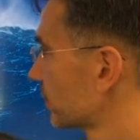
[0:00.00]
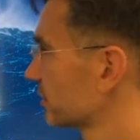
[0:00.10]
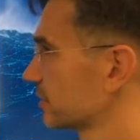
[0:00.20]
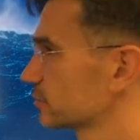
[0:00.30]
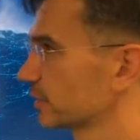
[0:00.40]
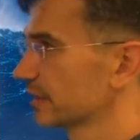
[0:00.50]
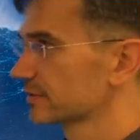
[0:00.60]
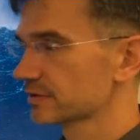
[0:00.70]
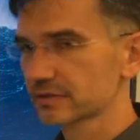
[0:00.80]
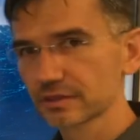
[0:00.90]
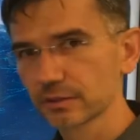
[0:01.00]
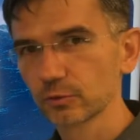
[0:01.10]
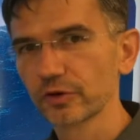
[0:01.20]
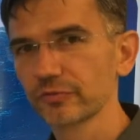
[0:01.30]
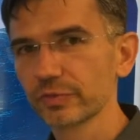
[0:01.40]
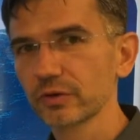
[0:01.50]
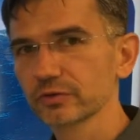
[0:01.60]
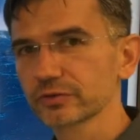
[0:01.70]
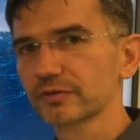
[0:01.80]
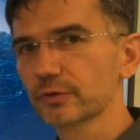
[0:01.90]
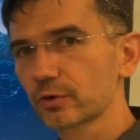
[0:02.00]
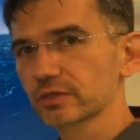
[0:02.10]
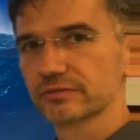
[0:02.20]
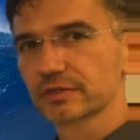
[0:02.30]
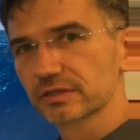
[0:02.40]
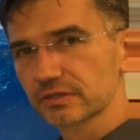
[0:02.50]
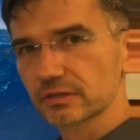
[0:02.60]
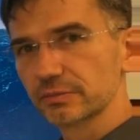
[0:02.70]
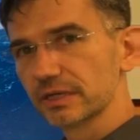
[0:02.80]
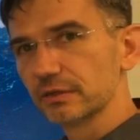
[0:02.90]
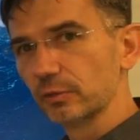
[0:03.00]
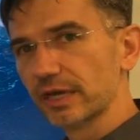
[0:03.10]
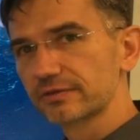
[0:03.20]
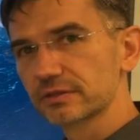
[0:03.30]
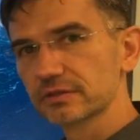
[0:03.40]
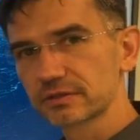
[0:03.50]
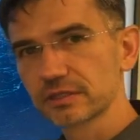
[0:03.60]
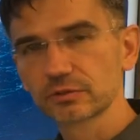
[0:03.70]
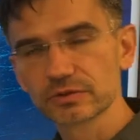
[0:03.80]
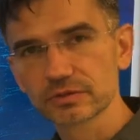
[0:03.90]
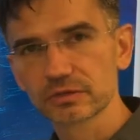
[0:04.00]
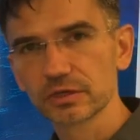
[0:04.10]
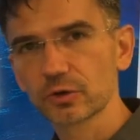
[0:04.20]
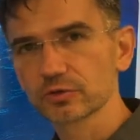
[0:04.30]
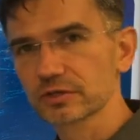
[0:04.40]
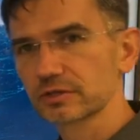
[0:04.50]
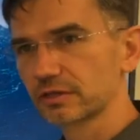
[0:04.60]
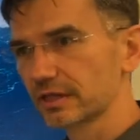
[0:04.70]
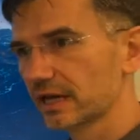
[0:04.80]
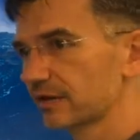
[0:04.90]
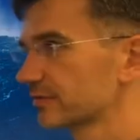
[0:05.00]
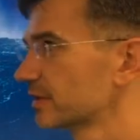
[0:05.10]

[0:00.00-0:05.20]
of these waves, it's a single wave pulse. Of course, if you consider many waves in sequence in the ocean, then you have